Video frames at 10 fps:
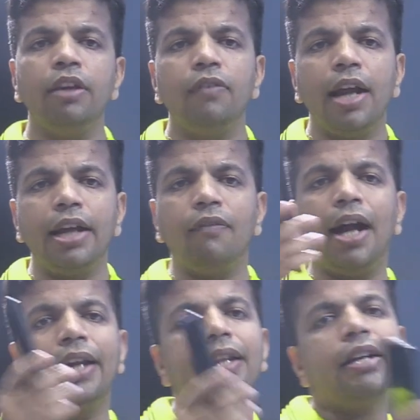we are
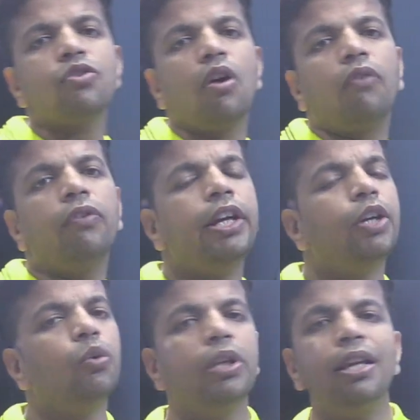dividing that software
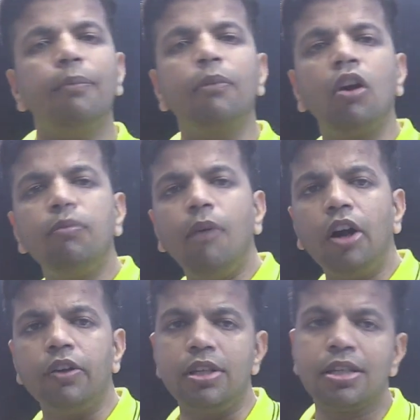into the number of
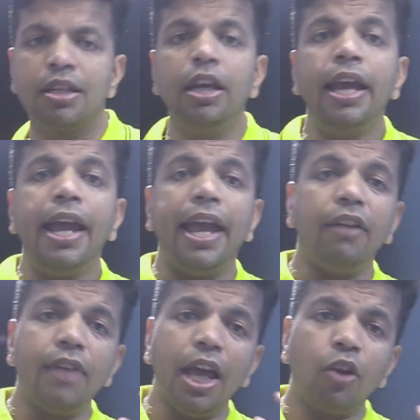modules, and
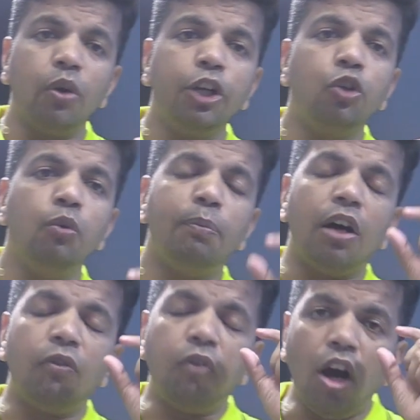we are going to
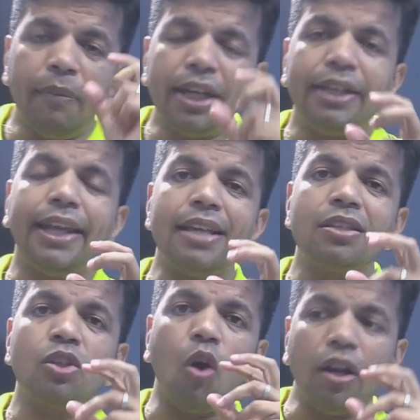perform a
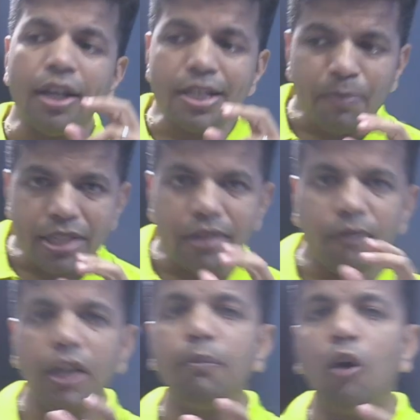test on a
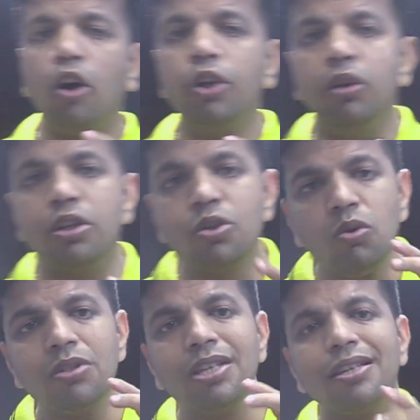specific module.
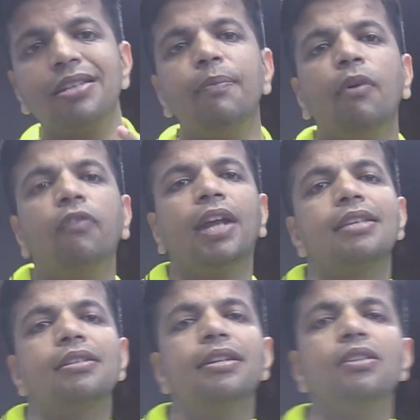So such type of
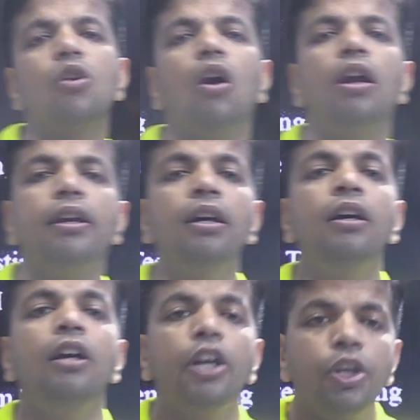testing is called a
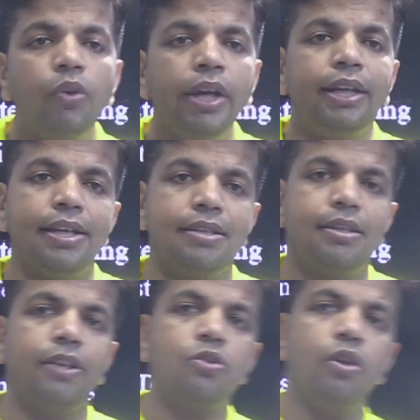unit
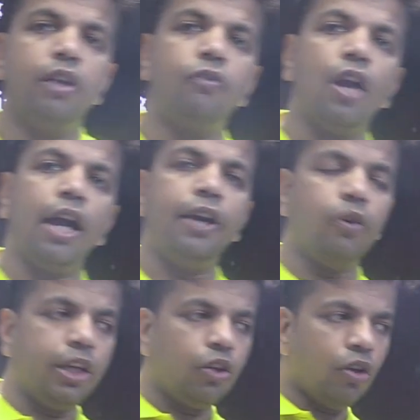testing. So if you are
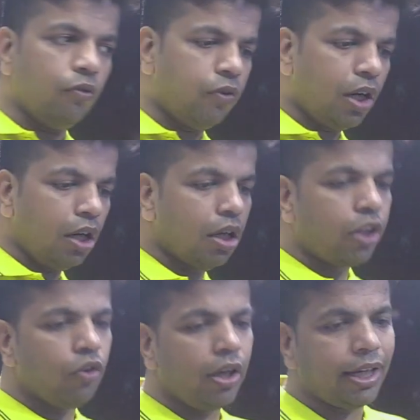doing your work,
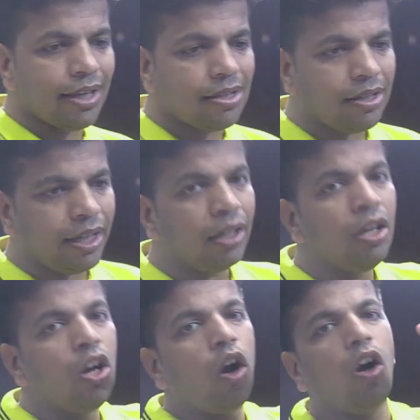you are testing
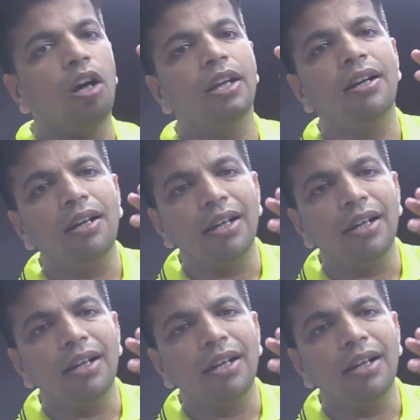on a